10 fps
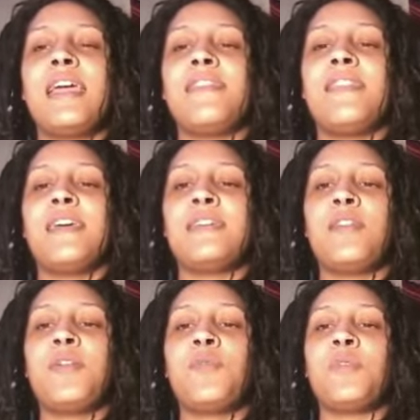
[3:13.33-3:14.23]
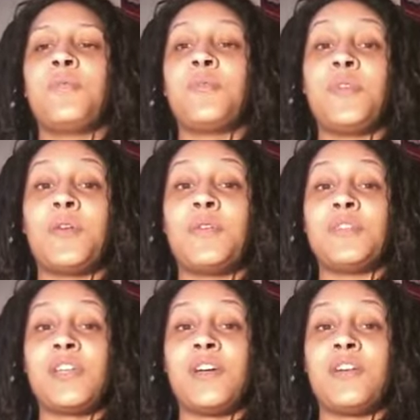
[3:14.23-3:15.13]
and then we will be
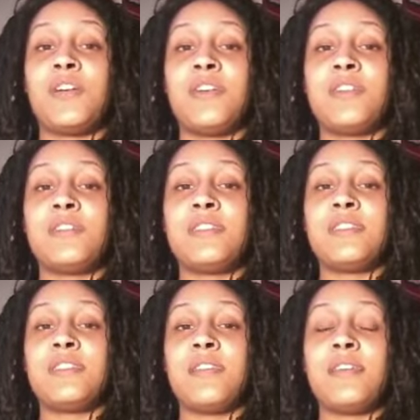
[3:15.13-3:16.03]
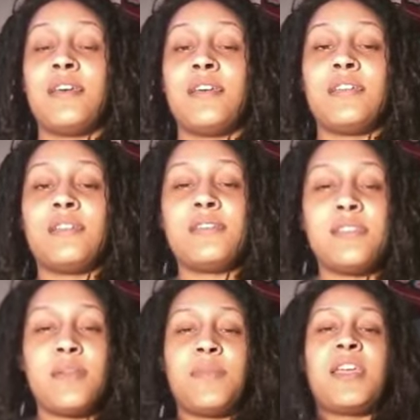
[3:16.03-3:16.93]
holding our
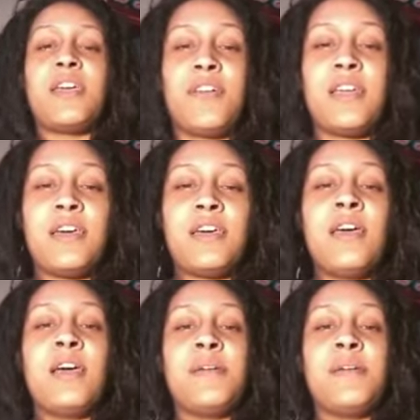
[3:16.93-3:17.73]
stomach area